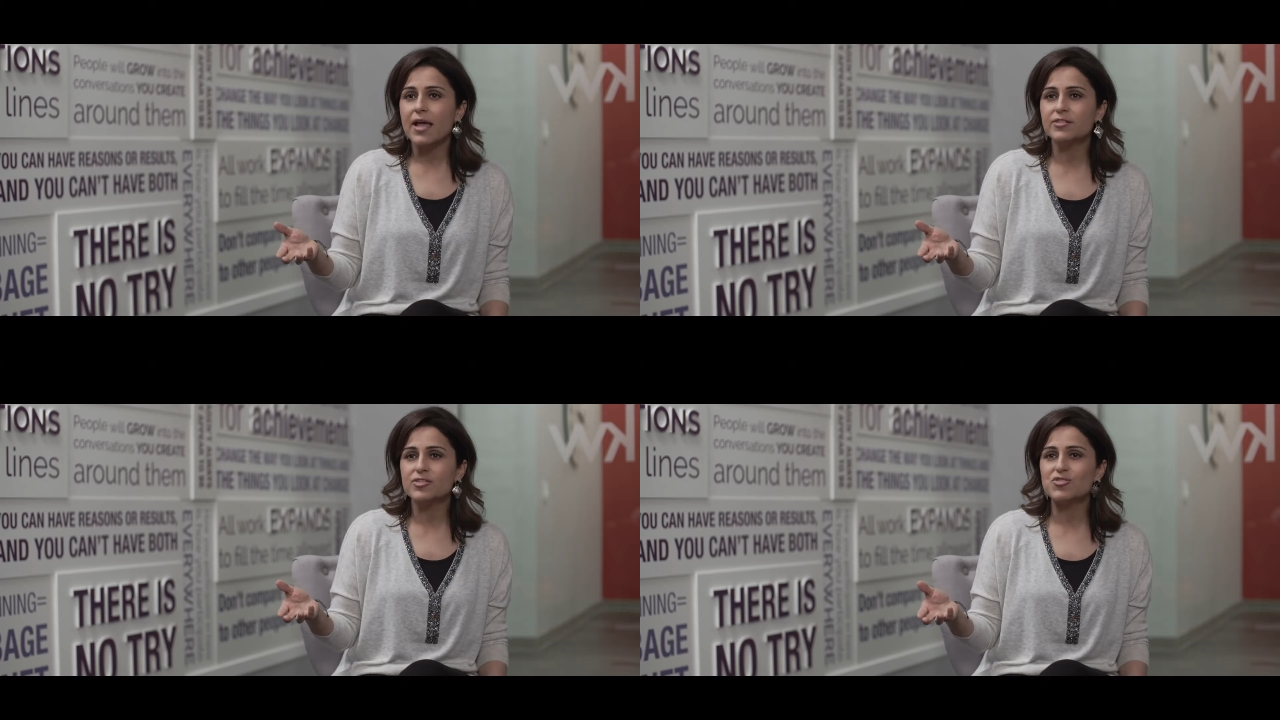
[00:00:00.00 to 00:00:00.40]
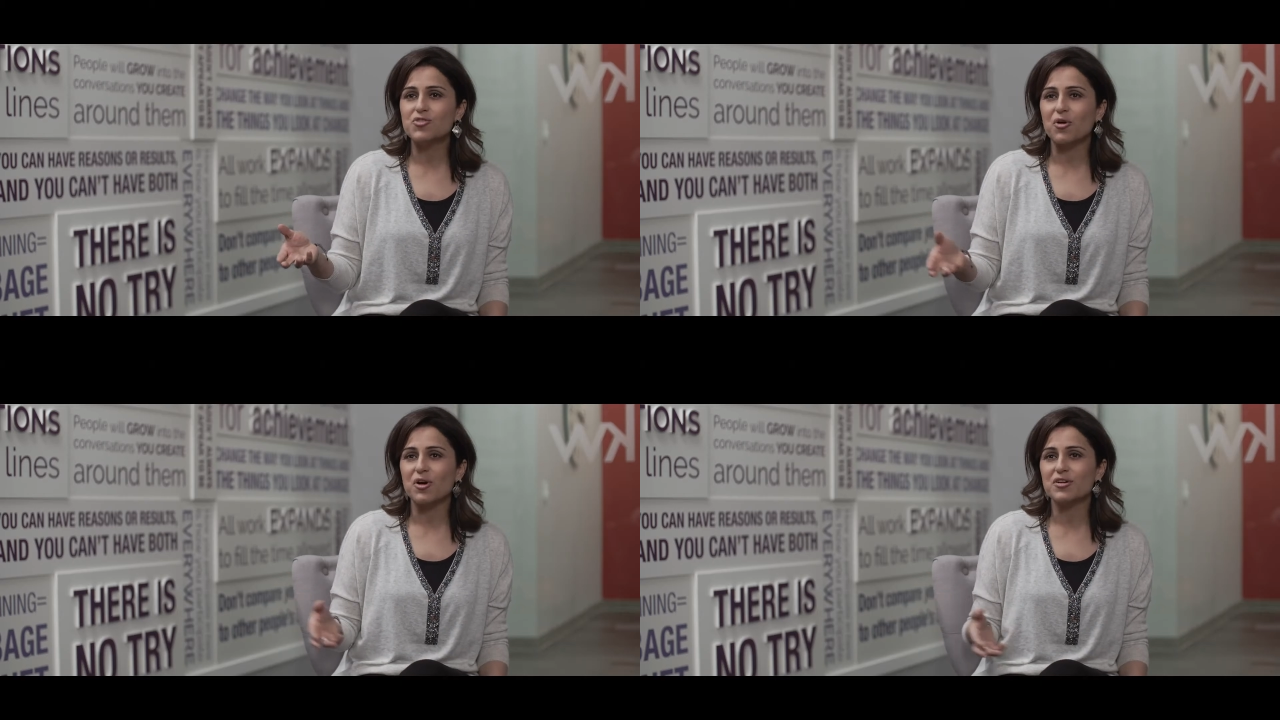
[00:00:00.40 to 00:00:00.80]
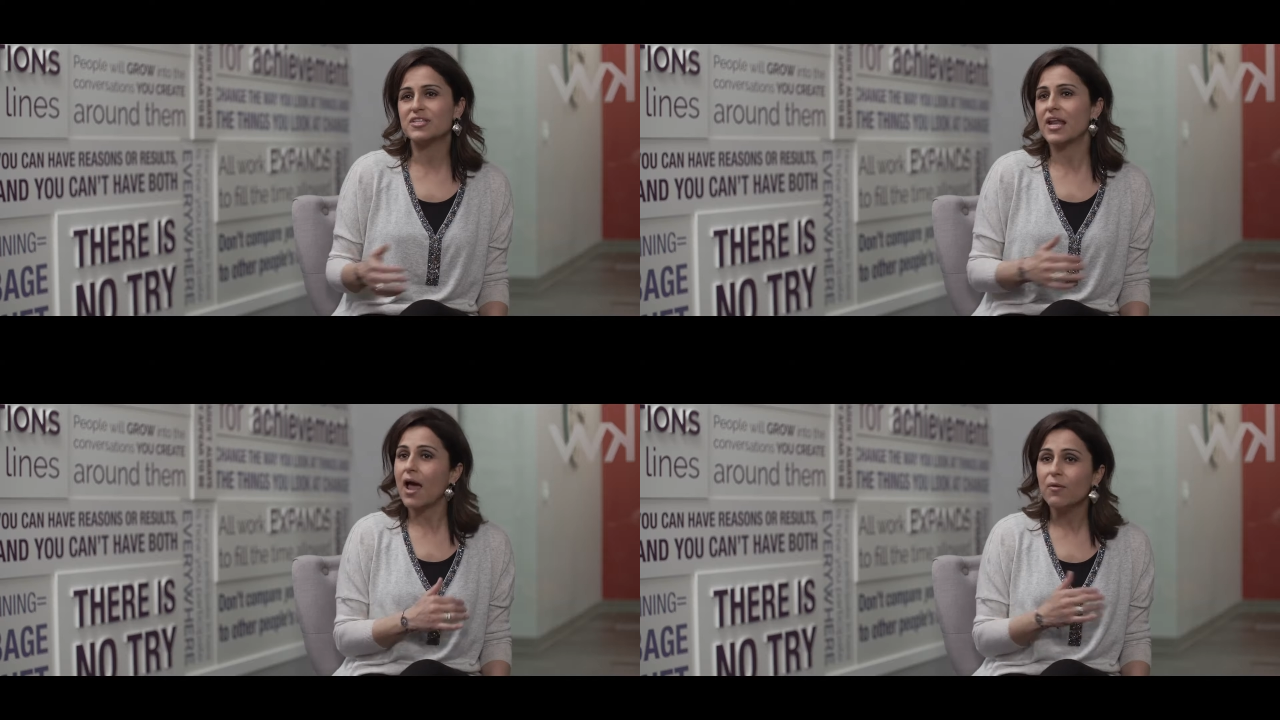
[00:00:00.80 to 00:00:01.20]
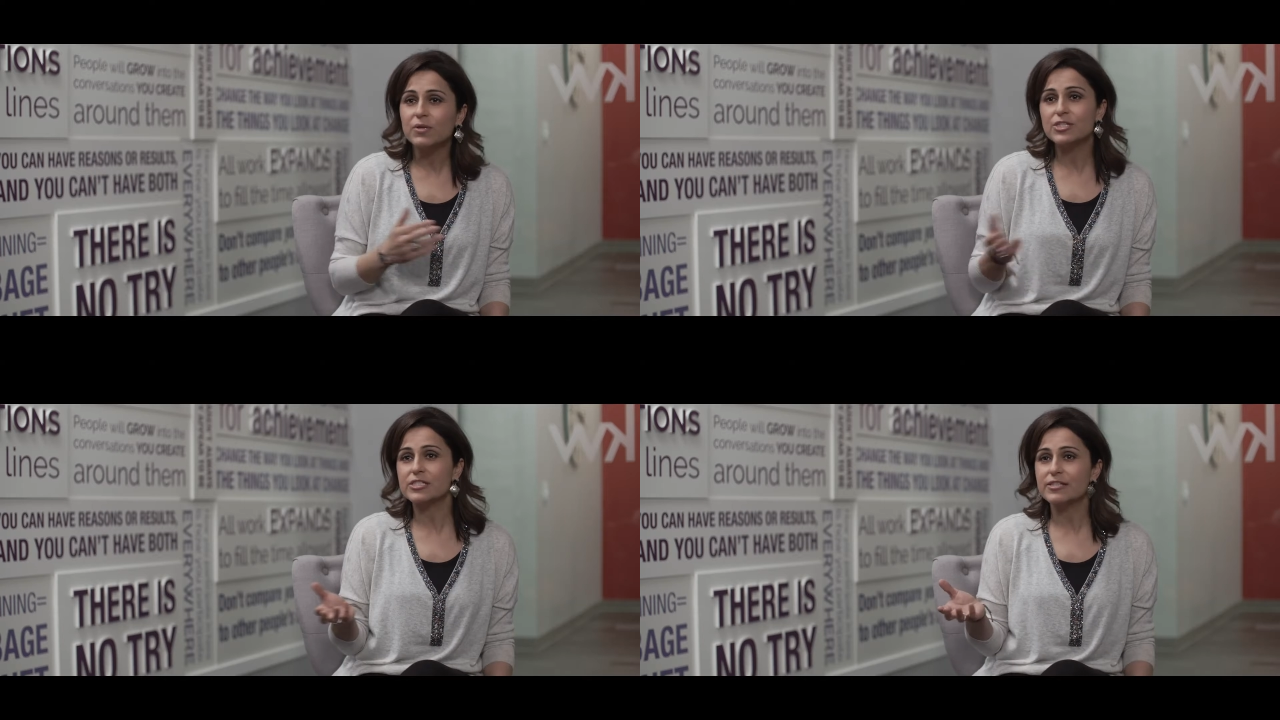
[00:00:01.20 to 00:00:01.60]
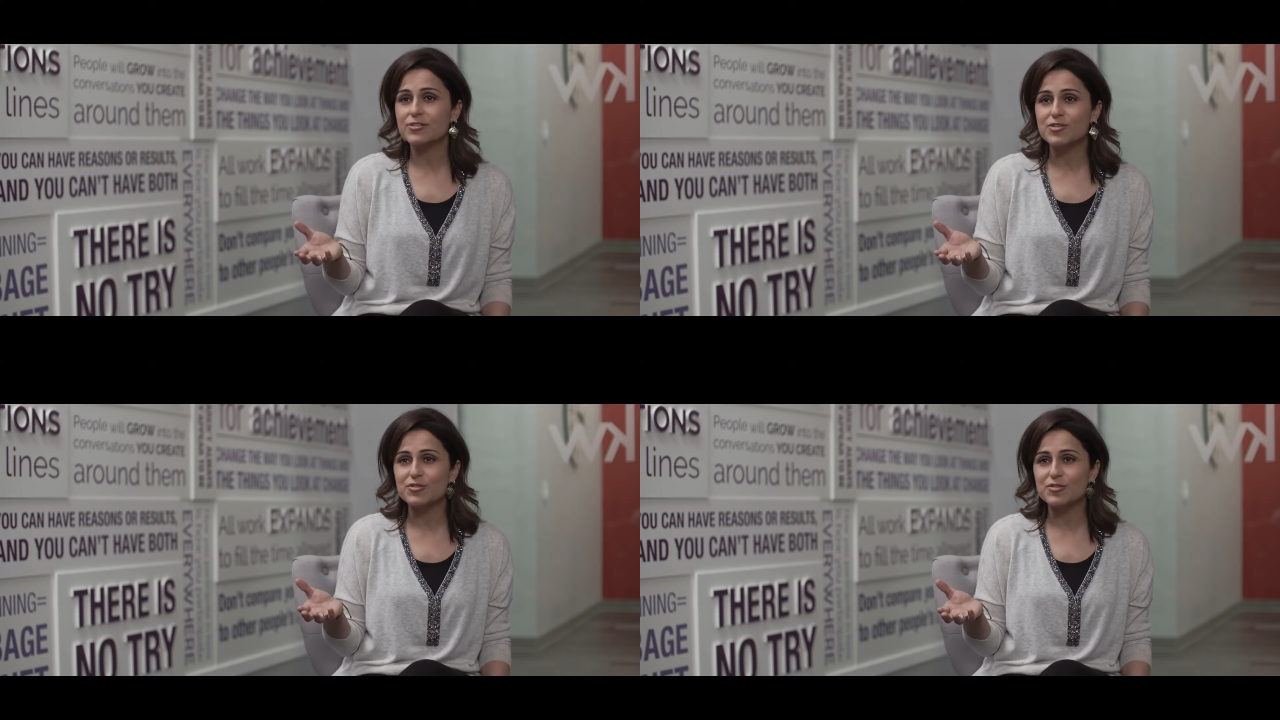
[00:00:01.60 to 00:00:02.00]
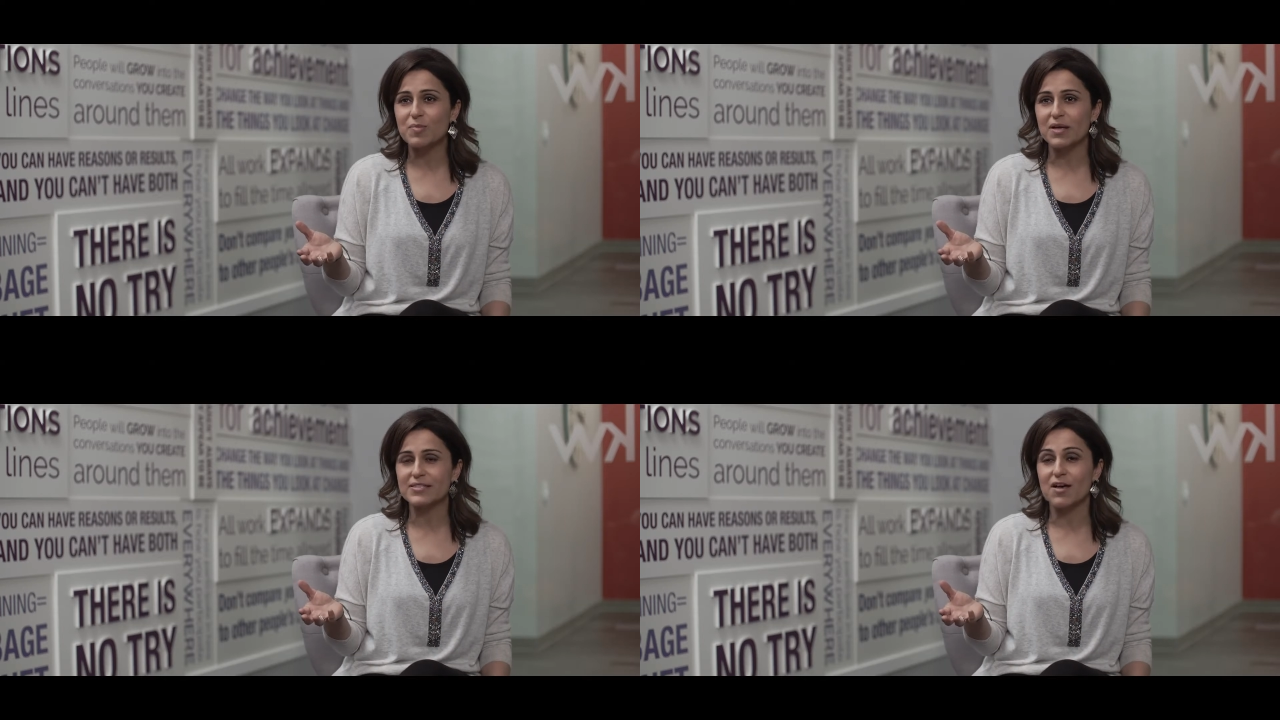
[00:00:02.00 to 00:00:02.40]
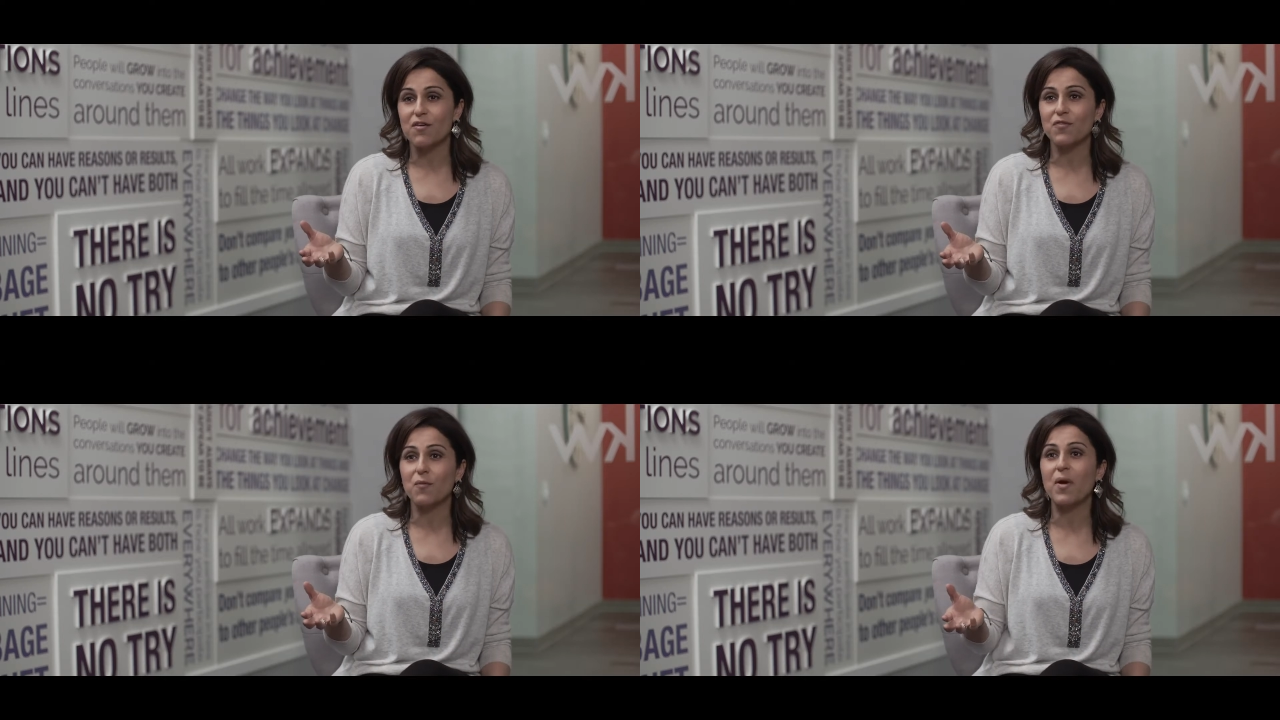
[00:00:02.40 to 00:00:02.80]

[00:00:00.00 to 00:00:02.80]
agents' doors, and I would just introduce myself,